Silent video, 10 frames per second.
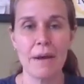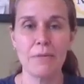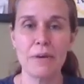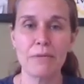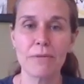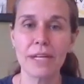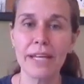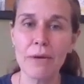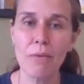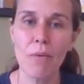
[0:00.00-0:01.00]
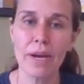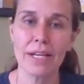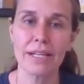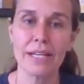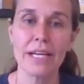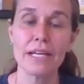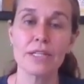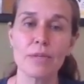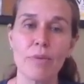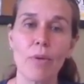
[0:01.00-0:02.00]
We really want to
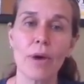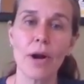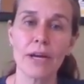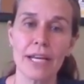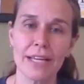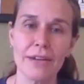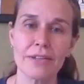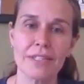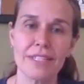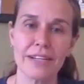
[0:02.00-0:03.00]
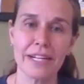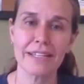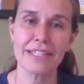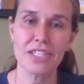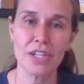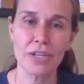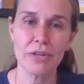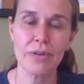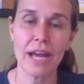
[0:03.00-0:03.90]
support our kiddos during this too,